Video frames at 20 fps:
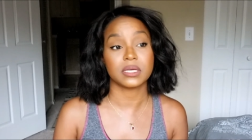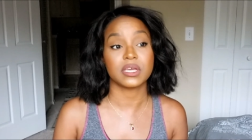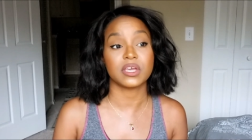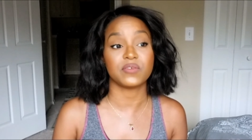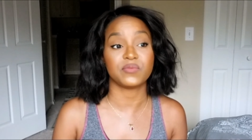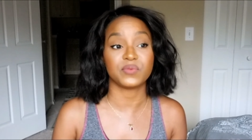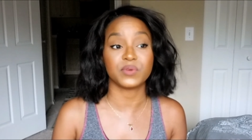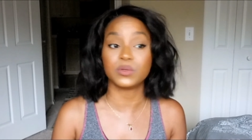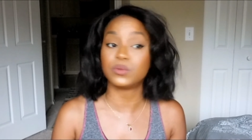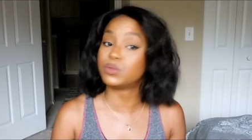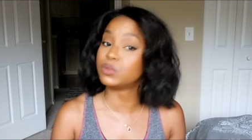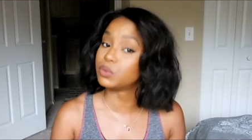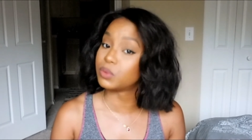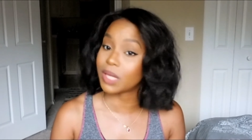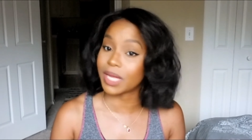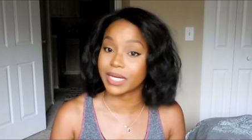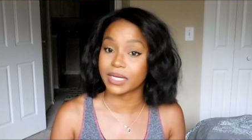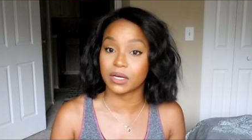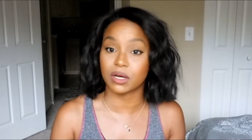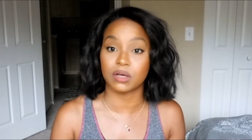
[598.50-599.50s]
if you do
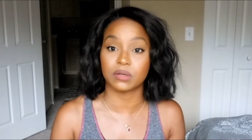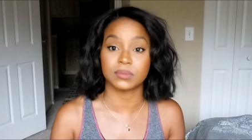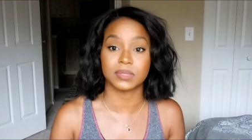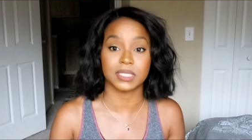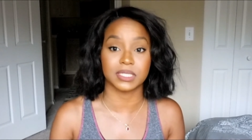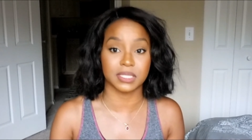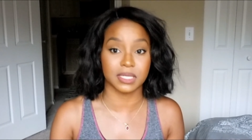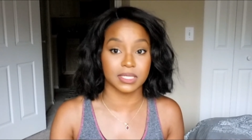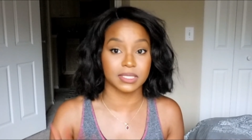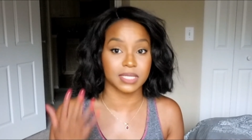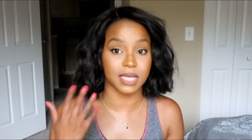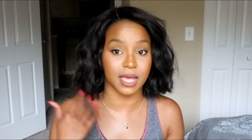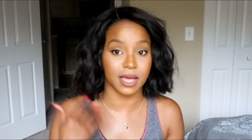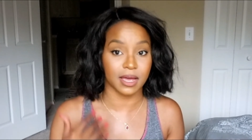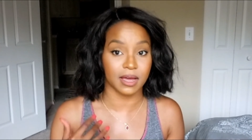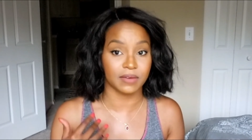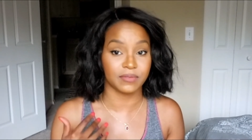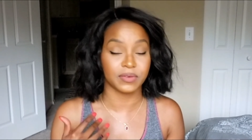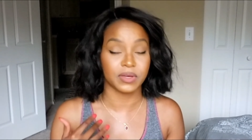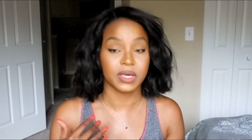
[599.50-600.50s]
like combs, it does
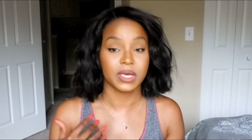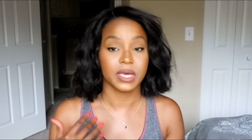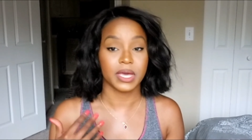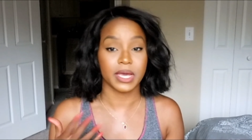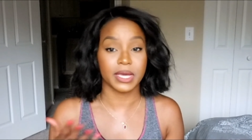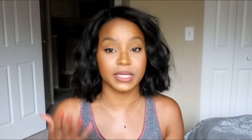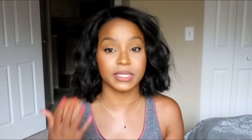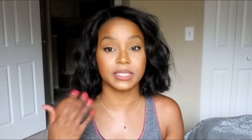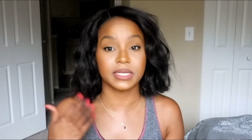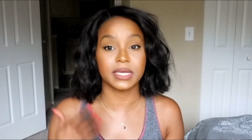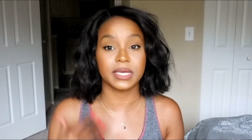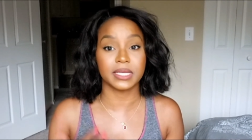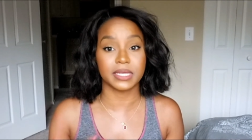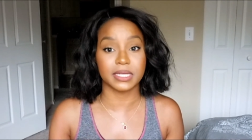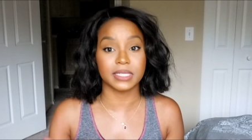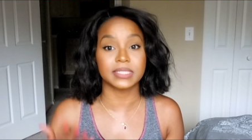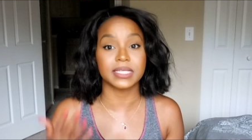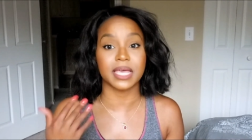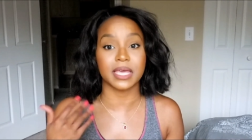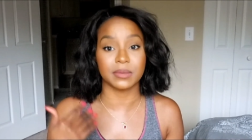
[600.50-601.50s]
have, it
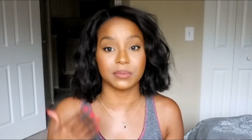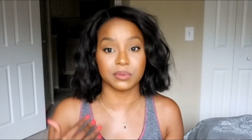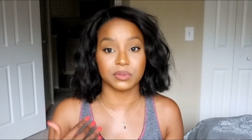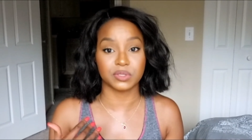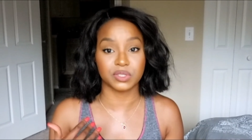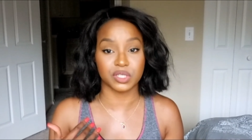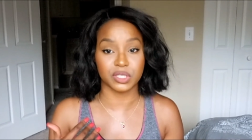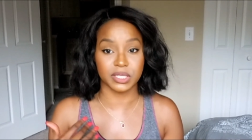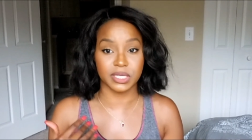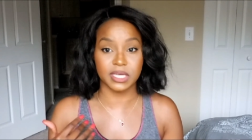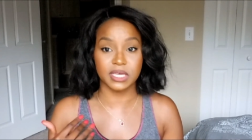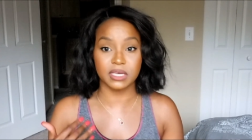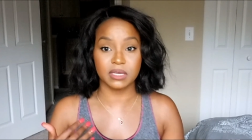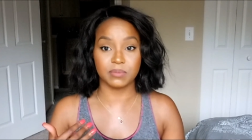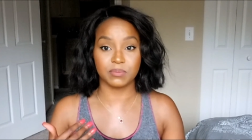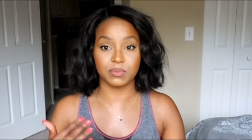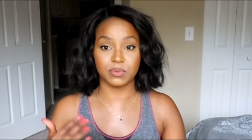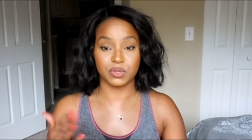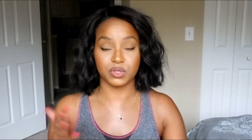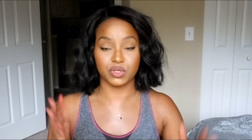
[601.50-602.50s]
is able to
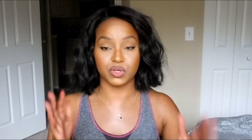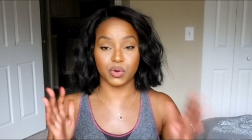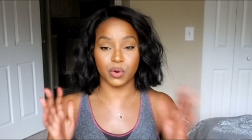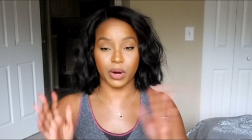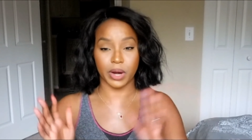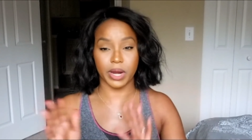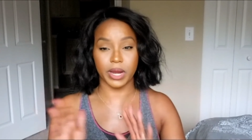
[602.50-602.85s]
keep your